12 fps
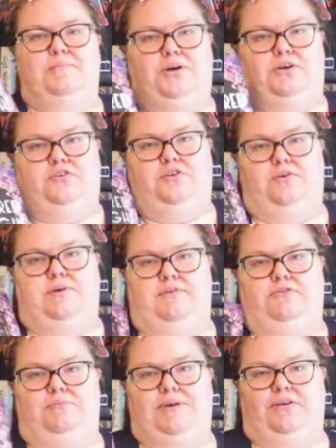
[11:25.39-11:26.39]
book two
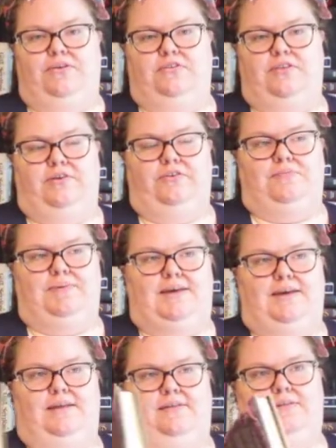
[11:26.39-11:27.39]
of the Mirror series
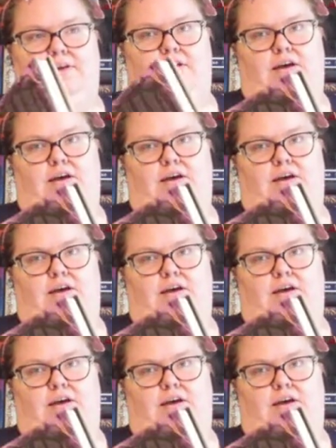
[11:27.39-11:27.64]
because